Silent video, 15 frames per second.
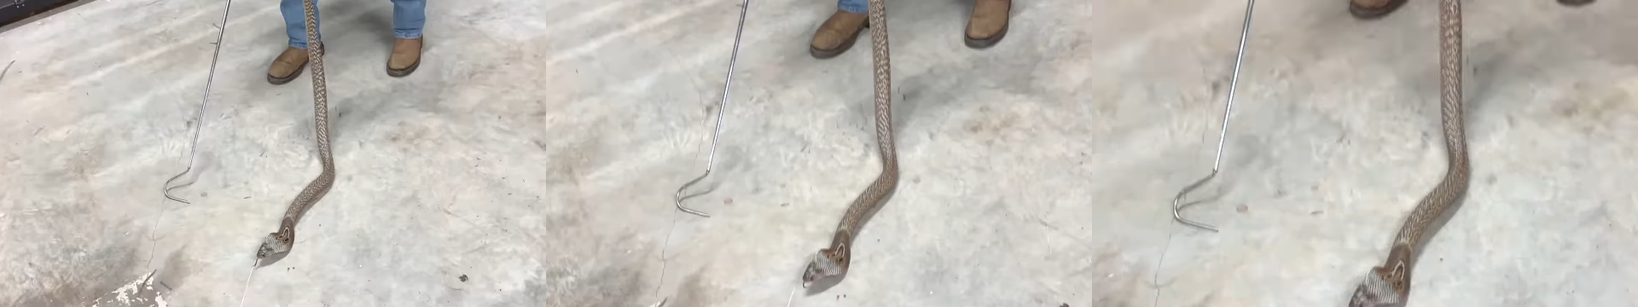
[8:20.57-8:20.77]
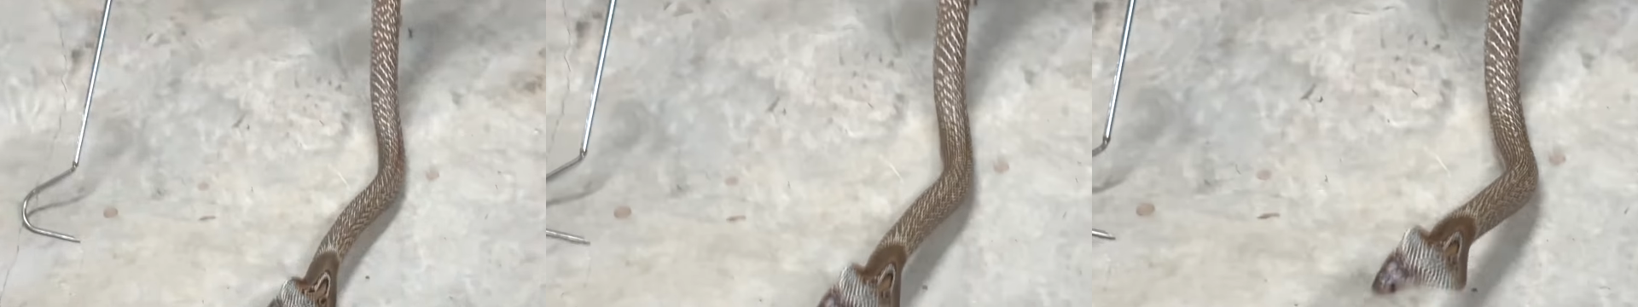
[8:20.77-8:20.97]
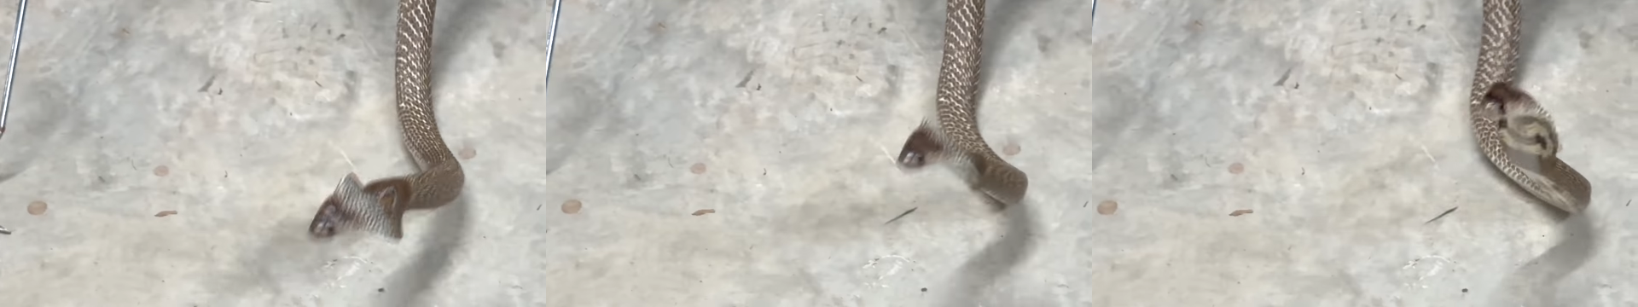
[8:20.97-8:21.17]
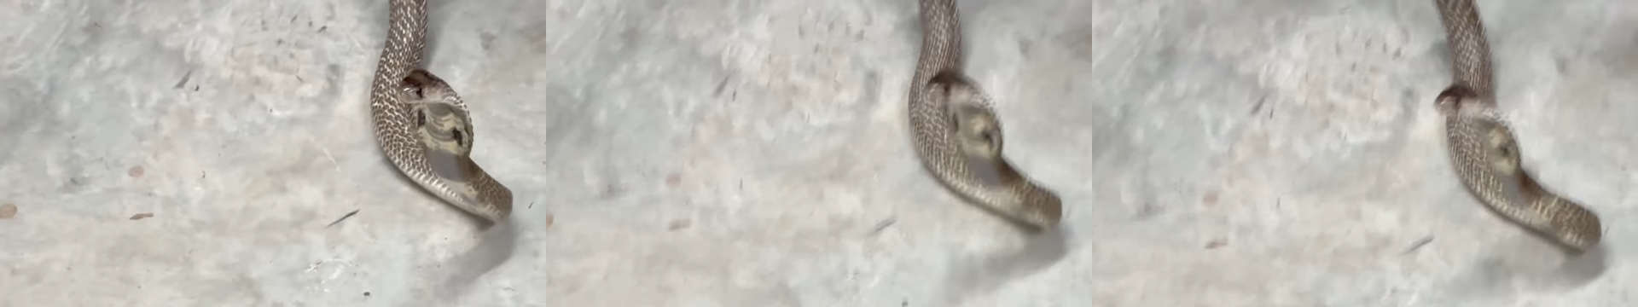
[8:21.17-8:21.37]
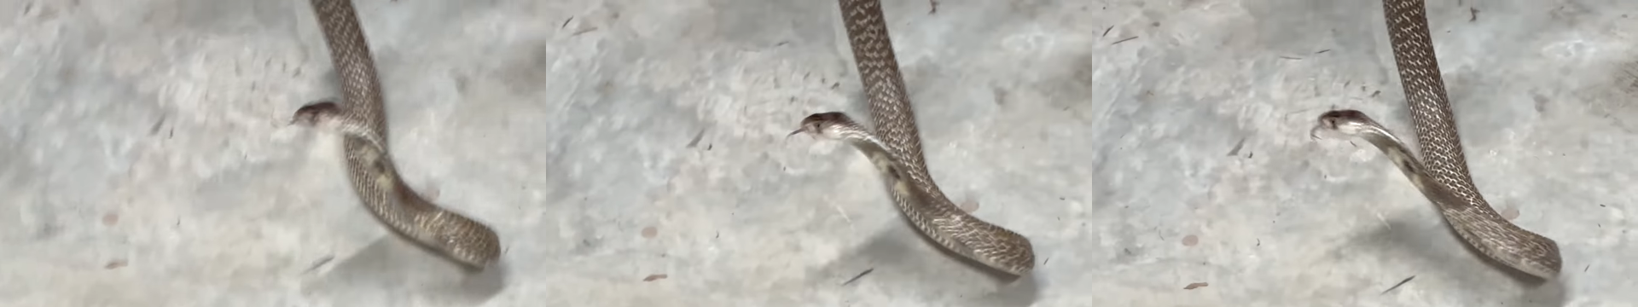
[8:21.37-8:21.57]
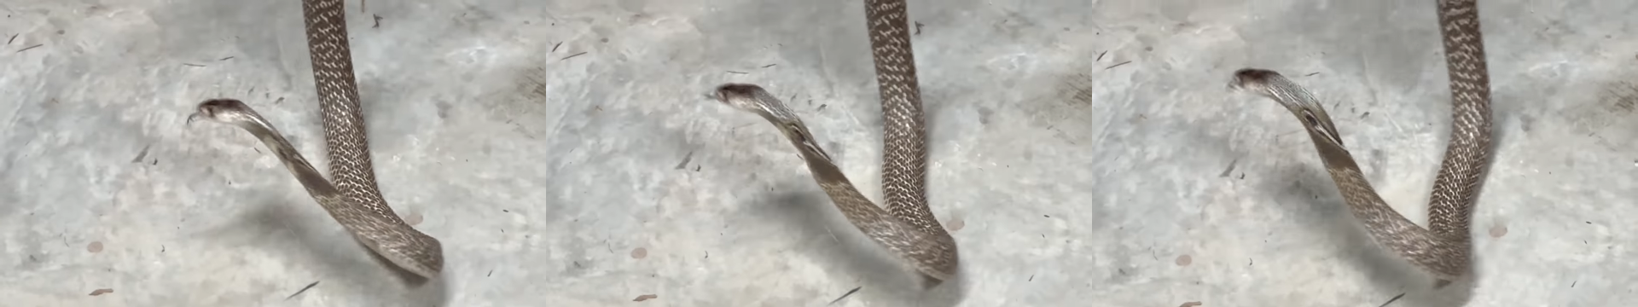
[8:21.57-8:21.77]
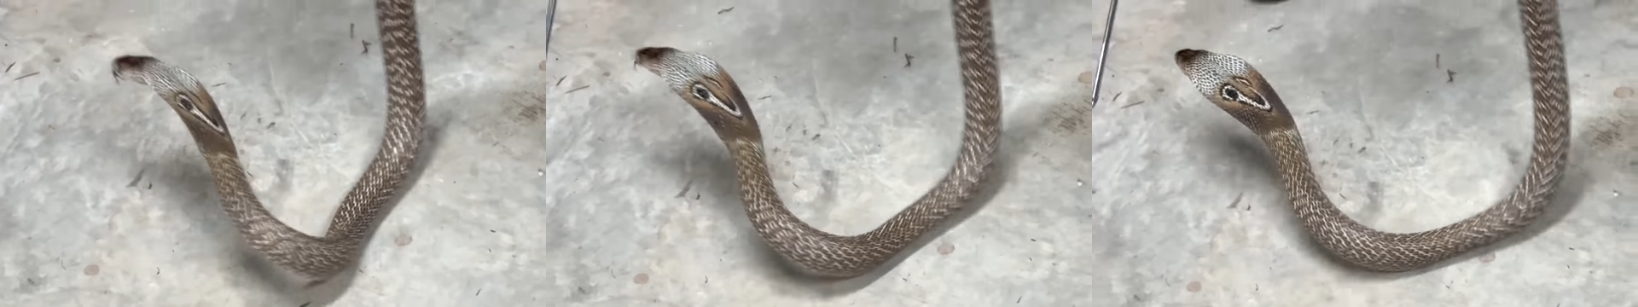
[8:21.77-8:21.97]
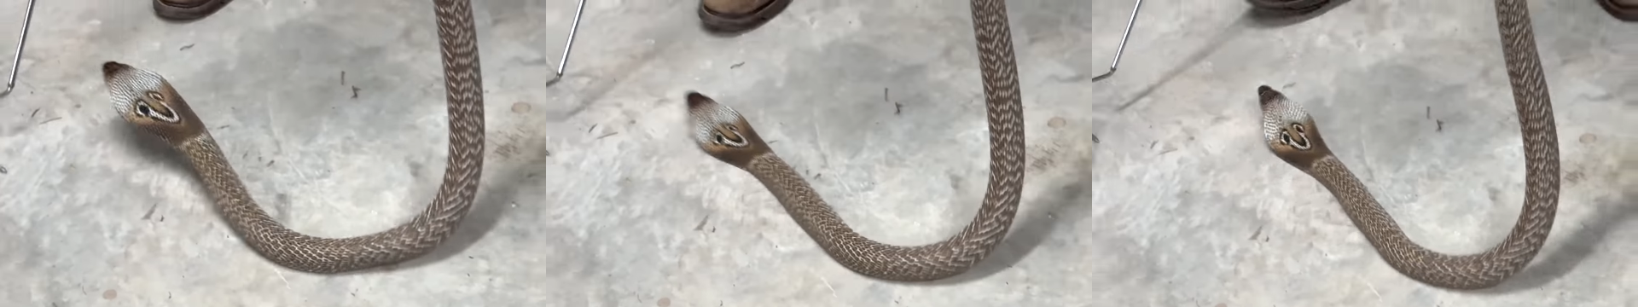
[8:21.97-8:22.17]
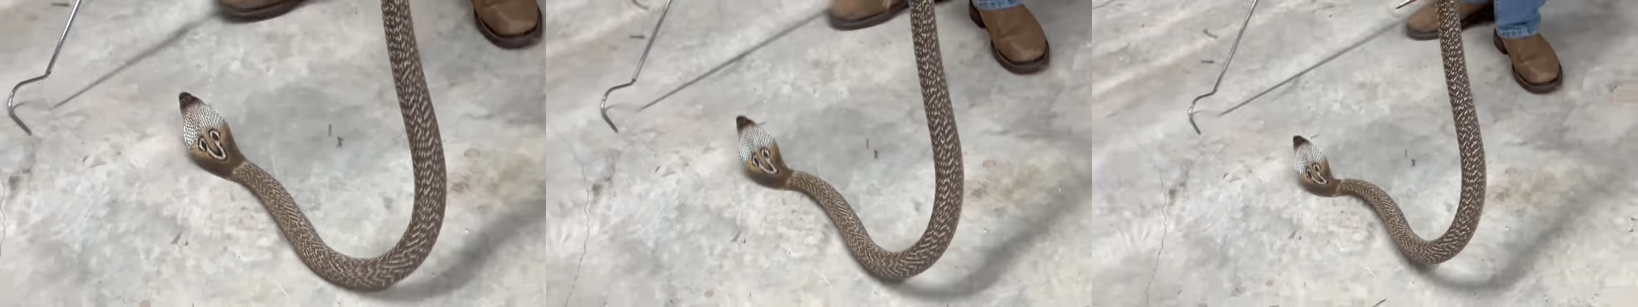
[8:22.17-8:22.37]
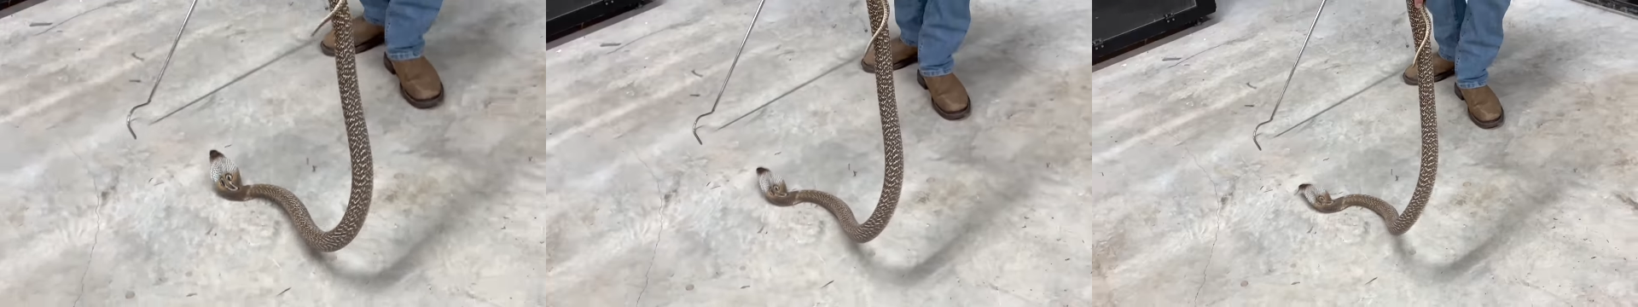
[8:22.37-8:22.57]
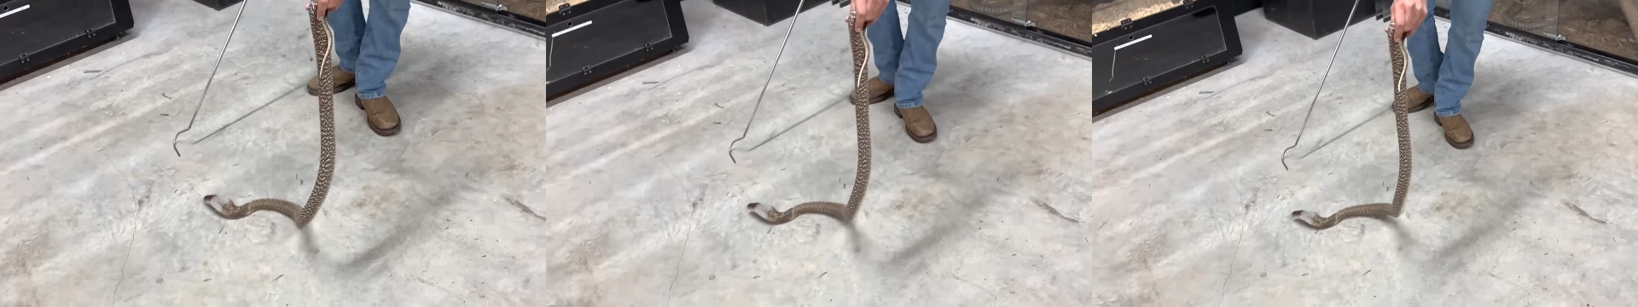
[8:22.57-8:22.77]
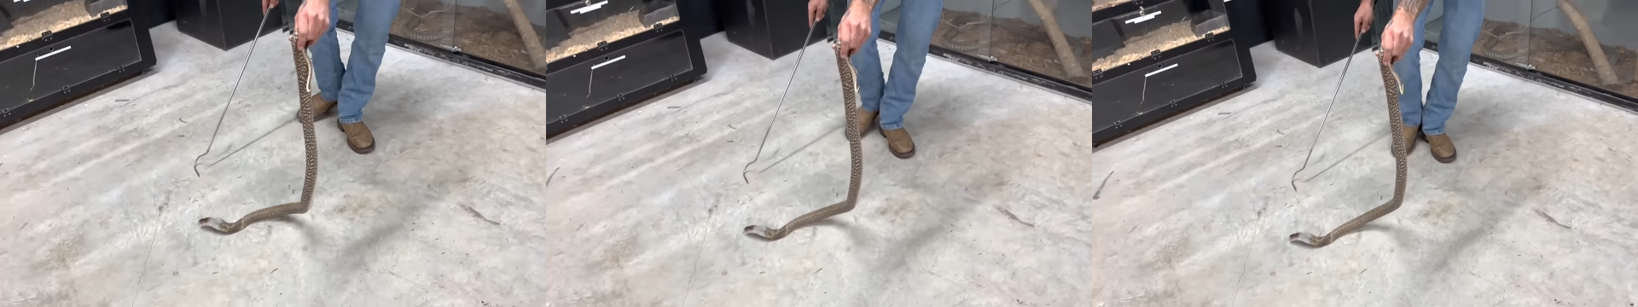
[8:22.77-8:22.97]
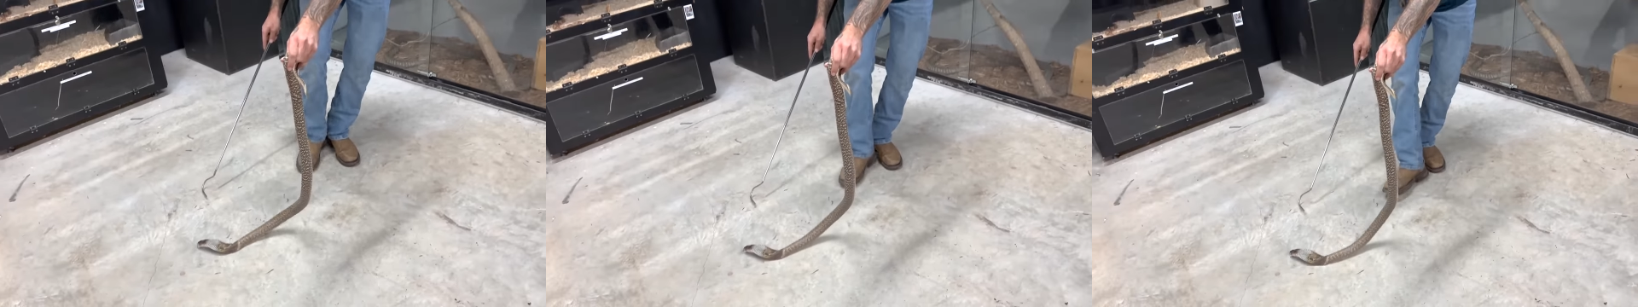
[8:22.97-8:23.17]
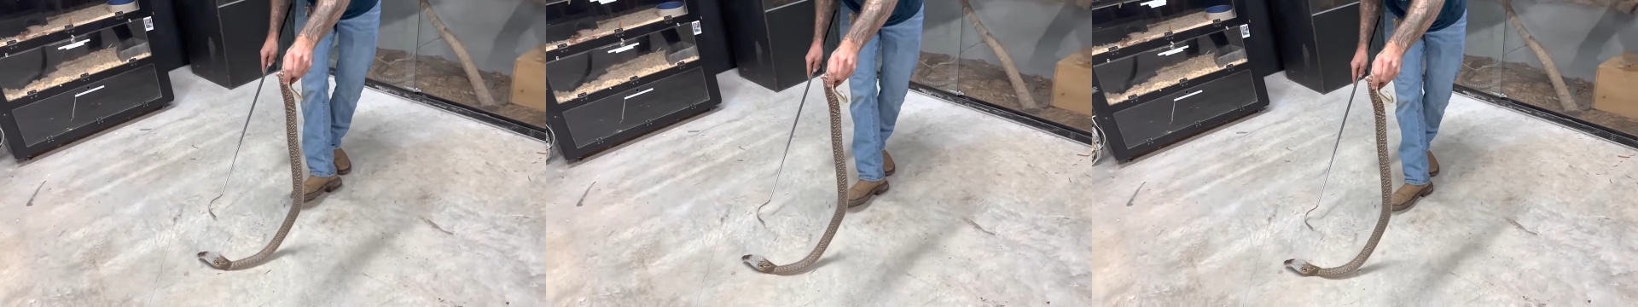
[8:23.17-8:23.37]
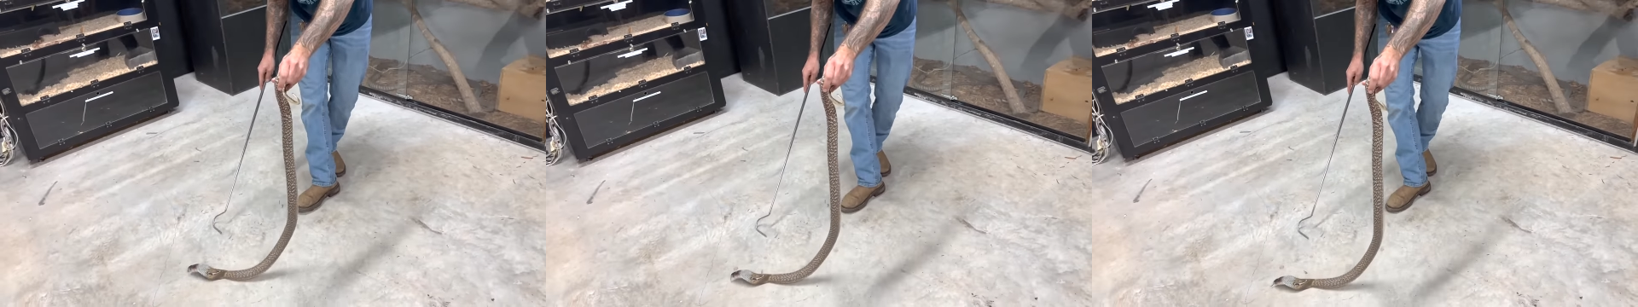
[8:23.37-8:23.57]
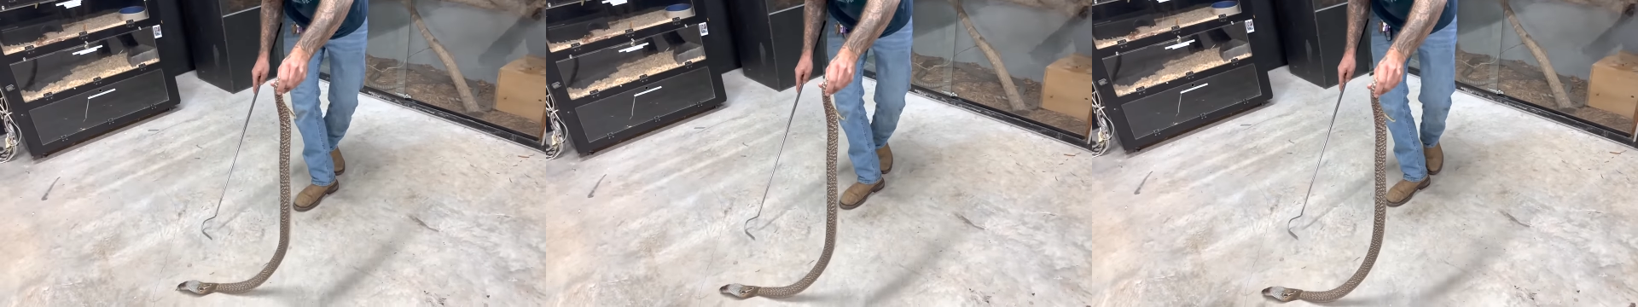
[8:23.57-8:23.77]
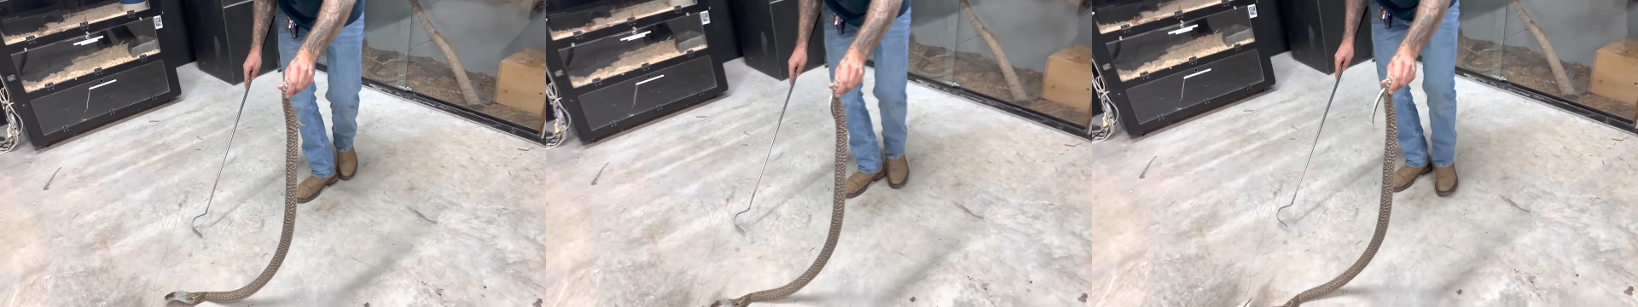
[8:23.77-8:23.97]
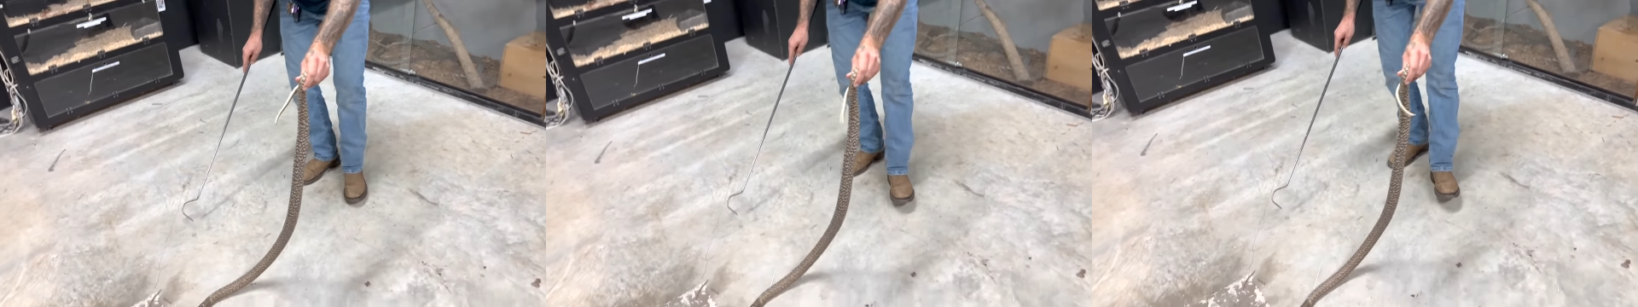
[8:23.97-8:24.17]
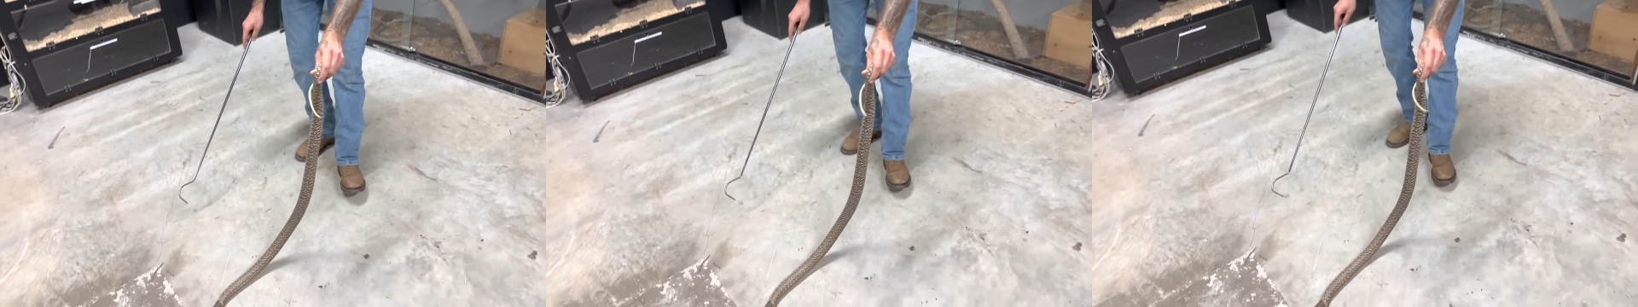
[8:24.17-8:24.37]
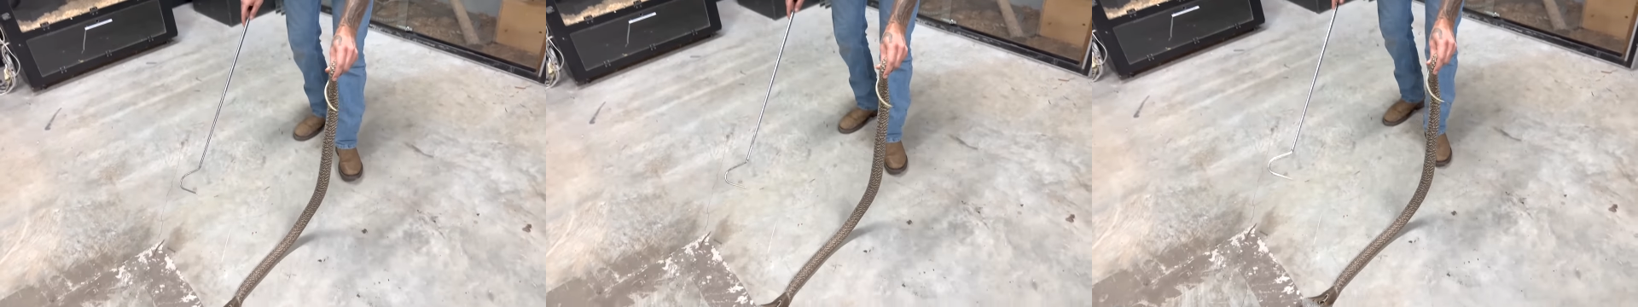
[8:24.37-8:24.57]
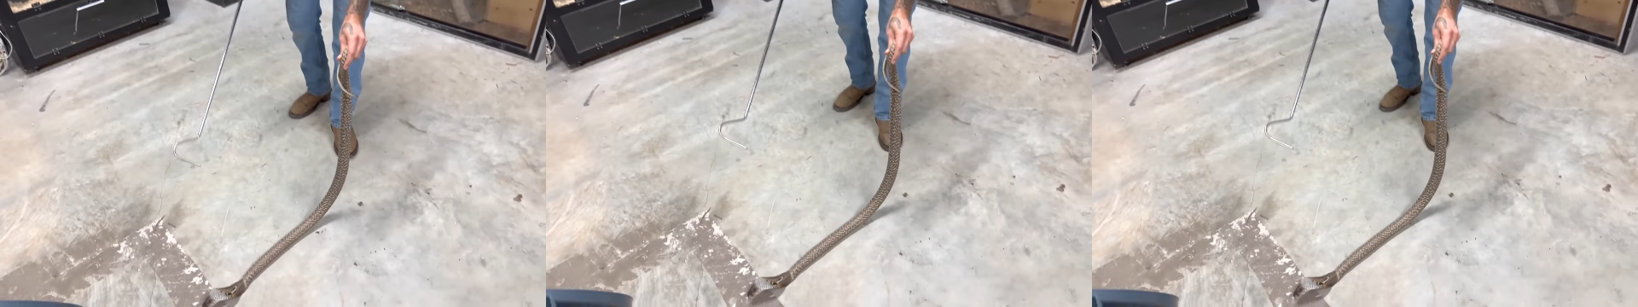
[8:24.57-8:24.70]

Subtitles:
[unreadable: no face in view]